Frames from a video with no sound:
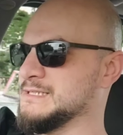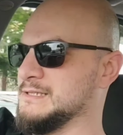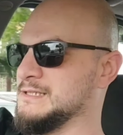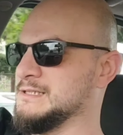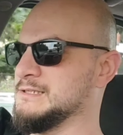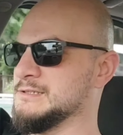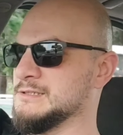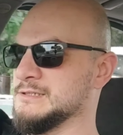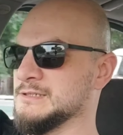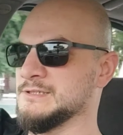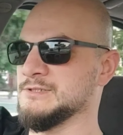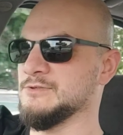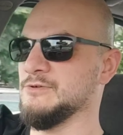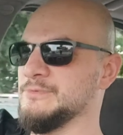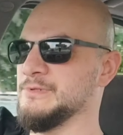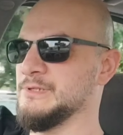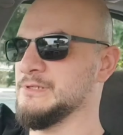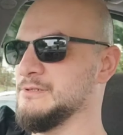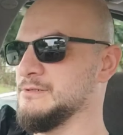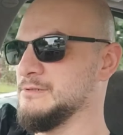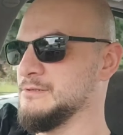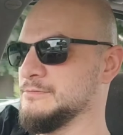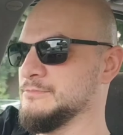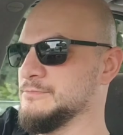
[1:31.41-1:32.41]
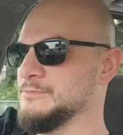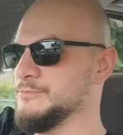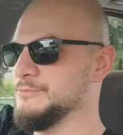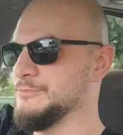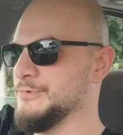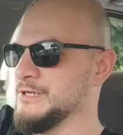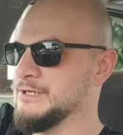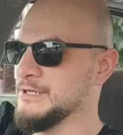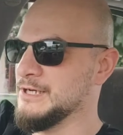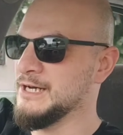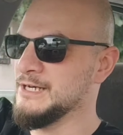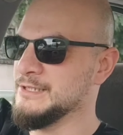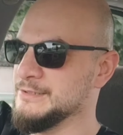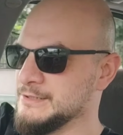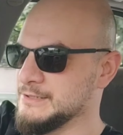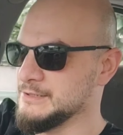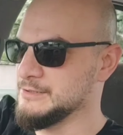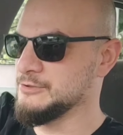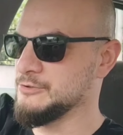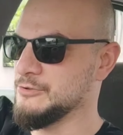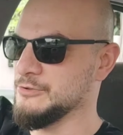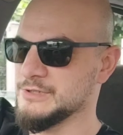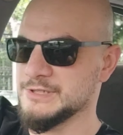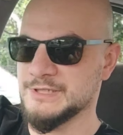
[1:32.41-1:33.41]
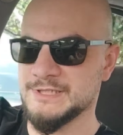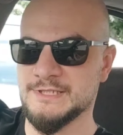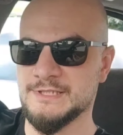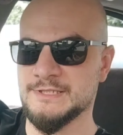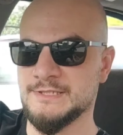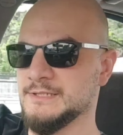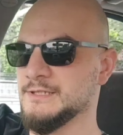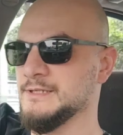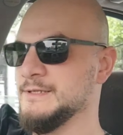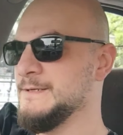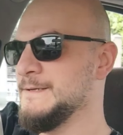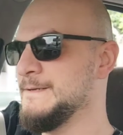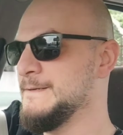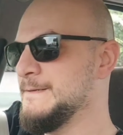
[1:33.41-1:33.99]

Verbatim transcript: liters over 100 horses